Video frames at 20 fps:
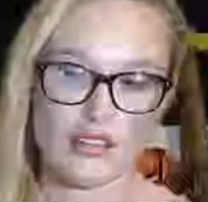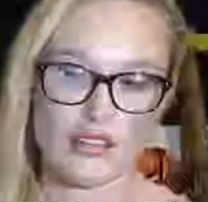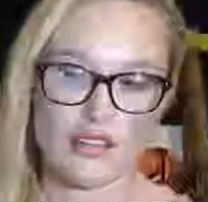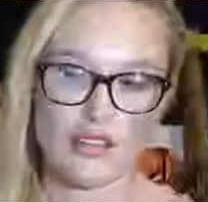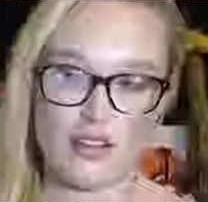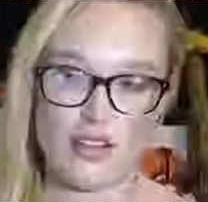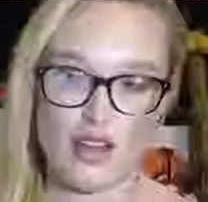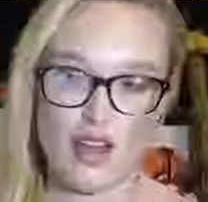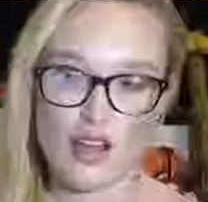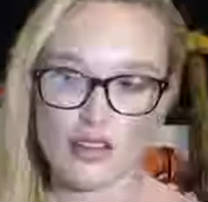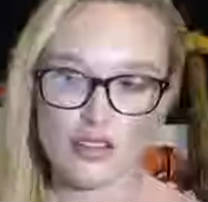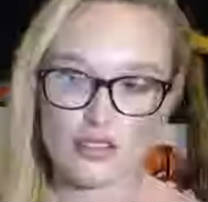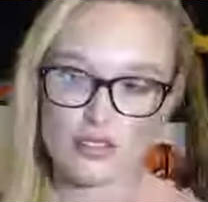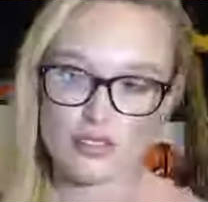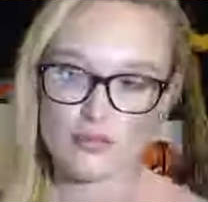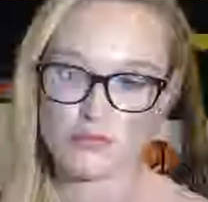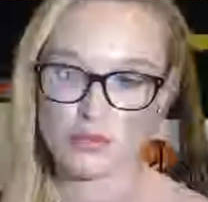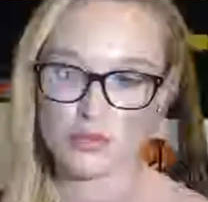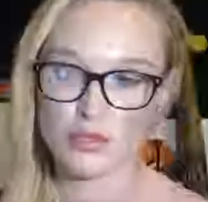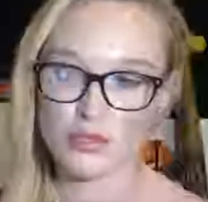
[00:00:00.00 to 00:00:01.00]

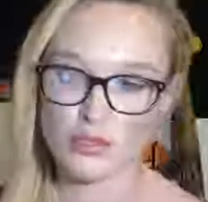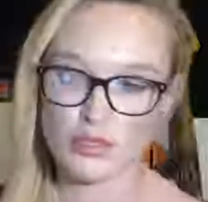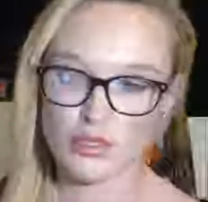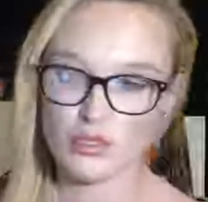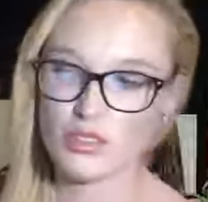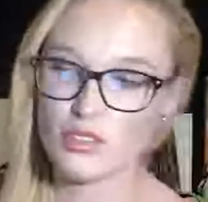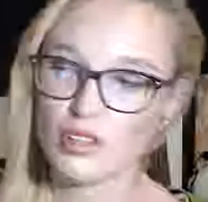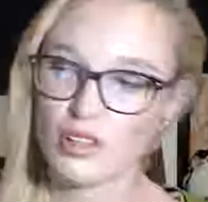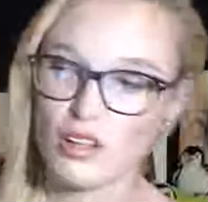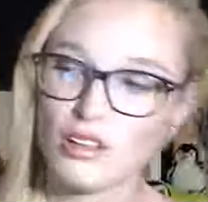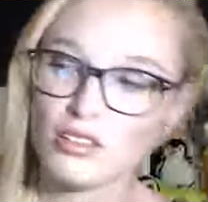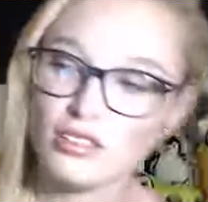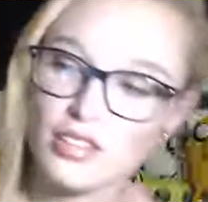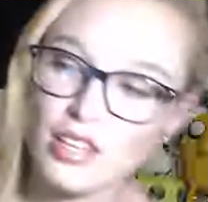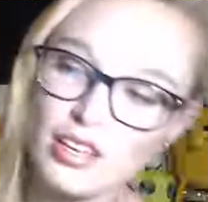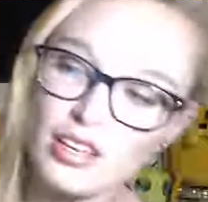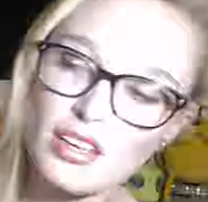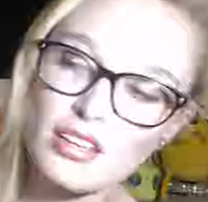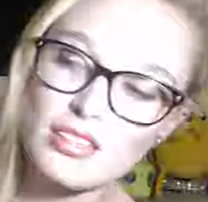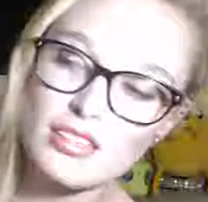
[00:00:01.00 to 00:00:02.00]
knowledgeable on
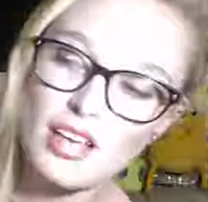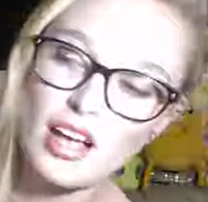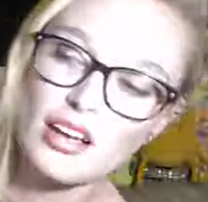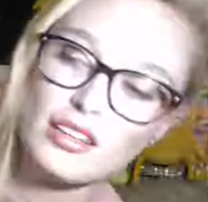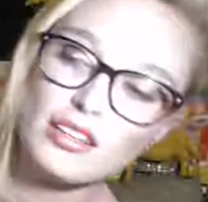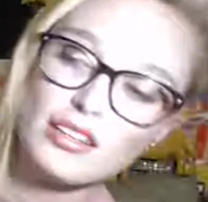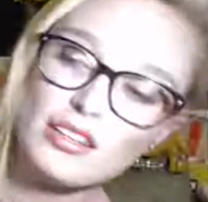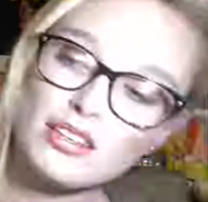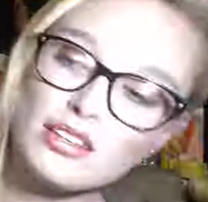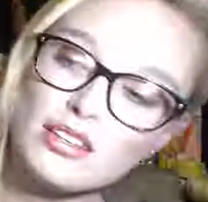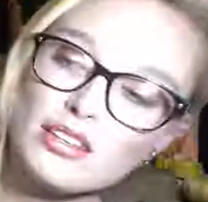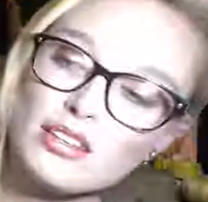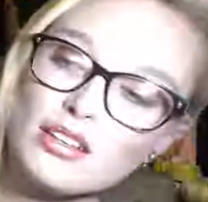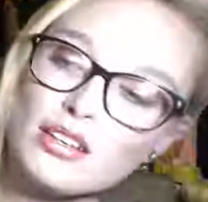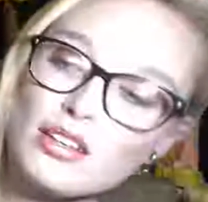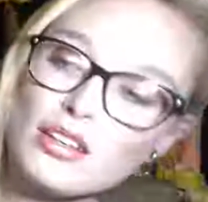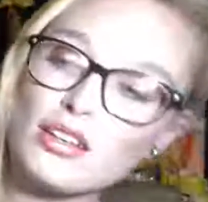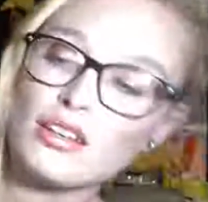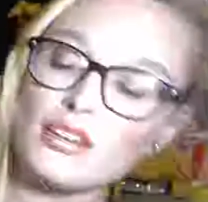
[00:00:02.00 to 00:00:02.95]
like exactly